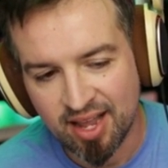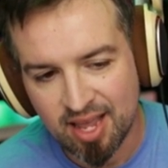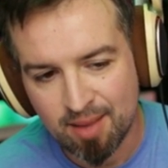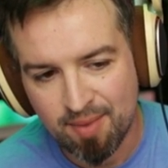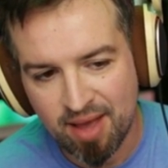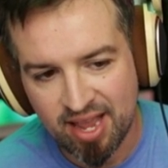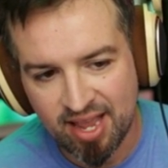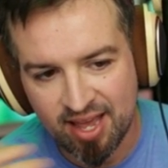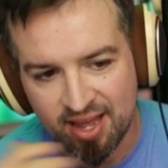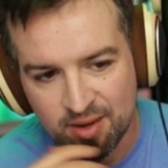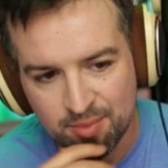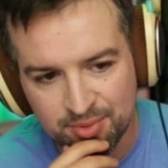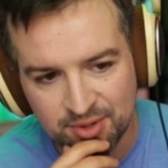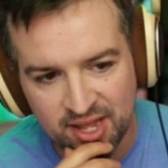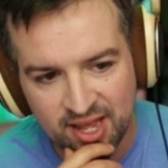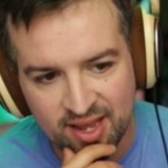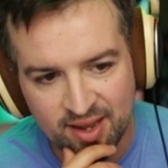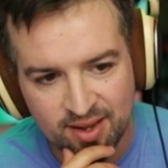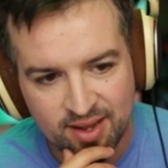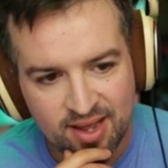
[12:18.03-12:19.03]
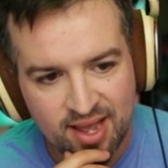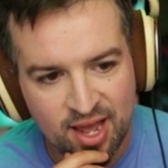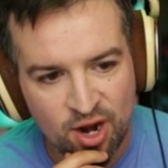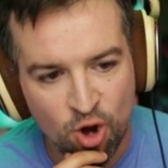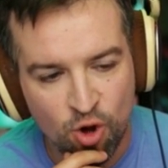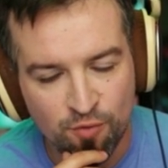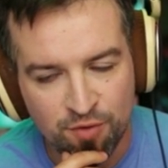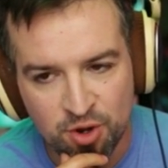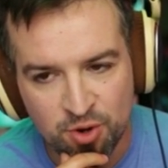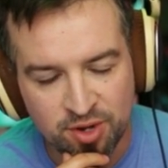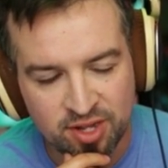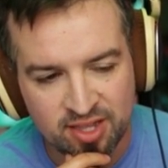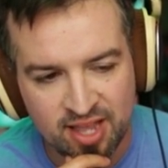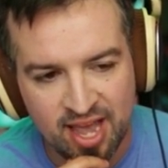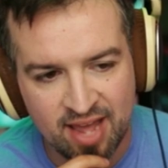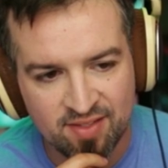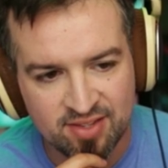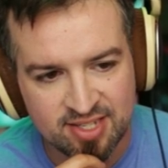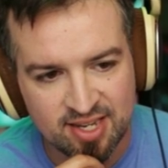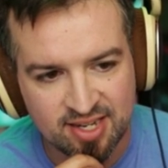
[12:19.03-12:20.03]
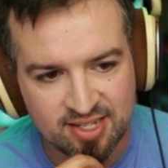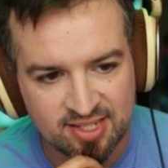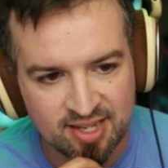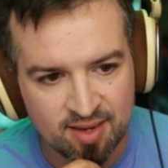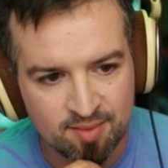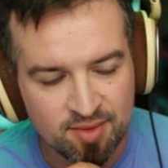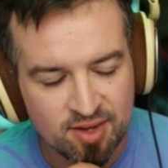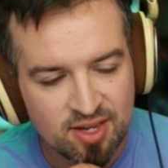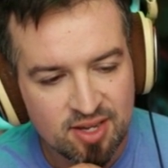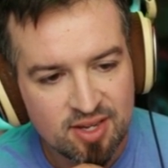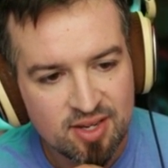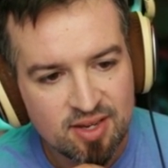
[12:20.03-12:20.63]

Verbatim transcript: get back in and play and hope you don't get the ad the second time.